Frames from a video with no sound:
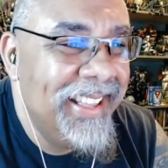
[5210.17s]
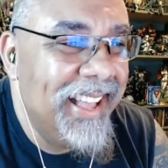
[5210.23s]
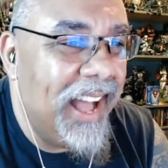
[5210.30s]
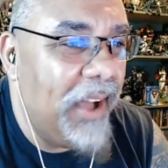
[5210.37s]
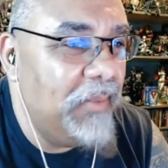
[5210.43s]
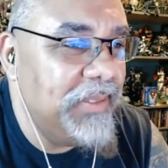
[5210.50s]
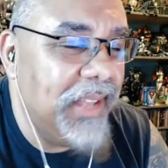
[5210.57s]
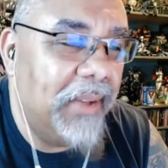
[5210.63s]

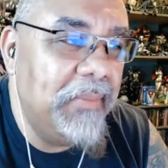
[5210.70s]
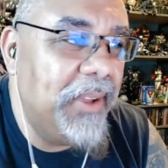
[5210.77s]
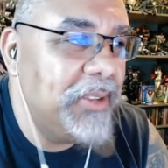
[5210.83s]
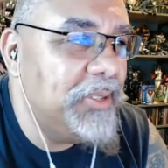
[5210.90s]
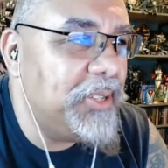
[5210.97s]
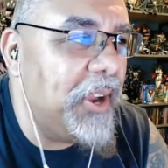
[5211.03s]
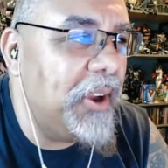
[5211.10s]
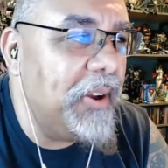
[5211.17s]
I was, I'm
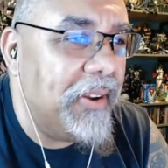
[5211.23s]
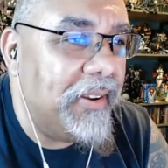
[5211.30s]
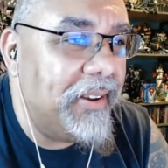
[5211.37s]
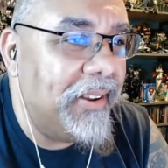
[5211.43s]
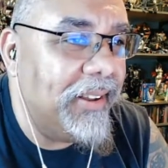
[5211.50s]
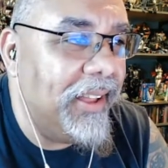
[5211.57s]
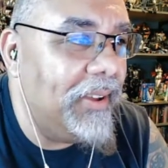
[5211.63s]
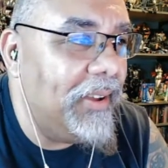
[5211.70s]
concerned.
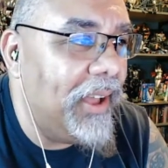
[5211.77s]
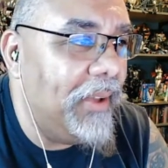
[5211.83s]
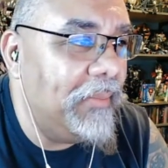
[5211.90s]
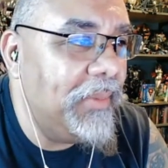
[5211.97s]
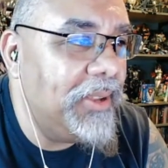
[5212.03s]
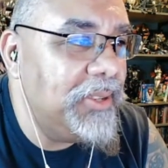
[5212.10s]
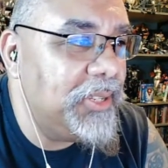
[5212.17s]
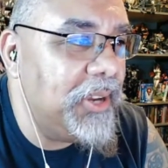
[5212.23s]
Uh, I'm
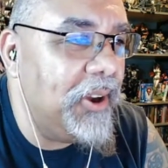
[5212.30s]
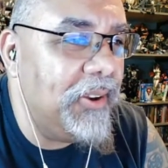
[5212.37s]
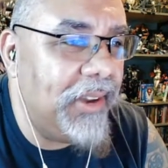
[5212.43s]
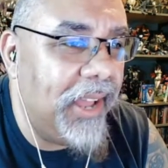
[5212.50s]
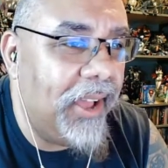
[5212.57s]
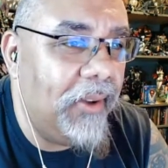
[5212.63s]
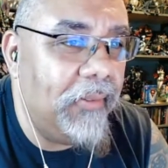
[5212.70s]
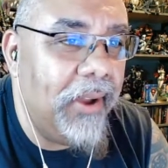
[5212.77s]
concerned
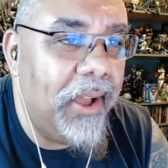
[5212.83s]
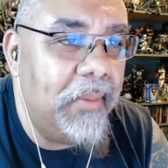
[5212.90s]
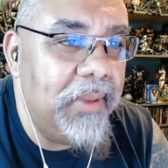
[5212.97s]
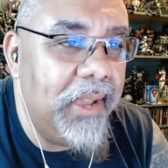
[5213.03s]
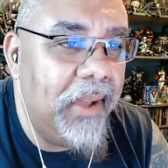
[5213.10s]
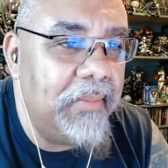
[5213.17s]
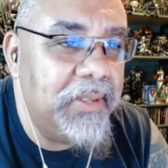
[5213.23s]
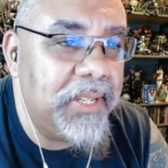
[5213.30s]
now, Rob. You
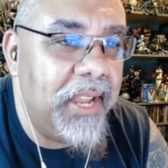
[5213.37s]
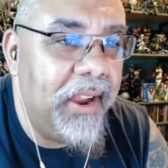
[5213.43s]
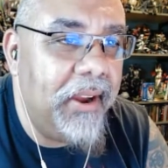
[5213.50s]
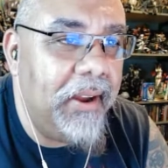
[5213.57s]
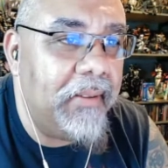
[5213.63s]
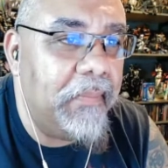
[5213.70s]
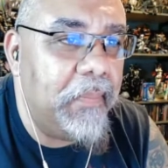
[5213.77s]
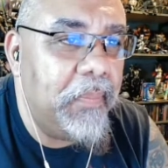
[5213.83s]
got me
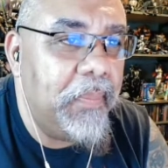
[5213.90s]
scared.